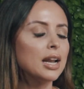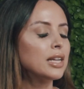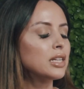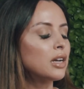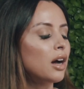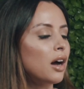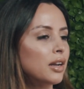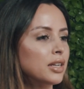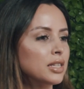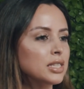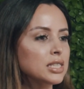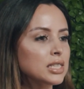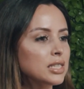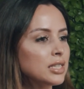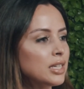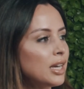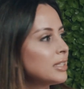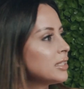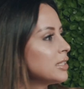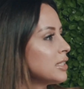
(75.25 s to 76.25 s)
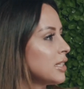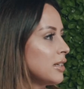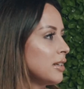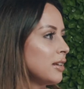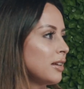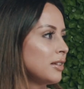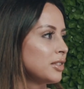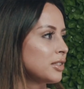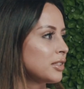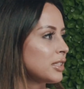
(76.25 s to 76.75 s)
I honestly didn't
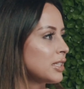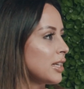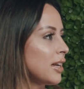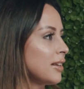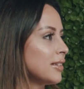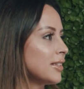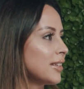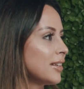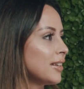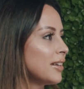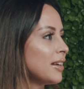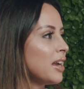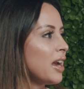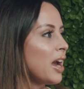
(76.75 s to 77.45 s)
understand it.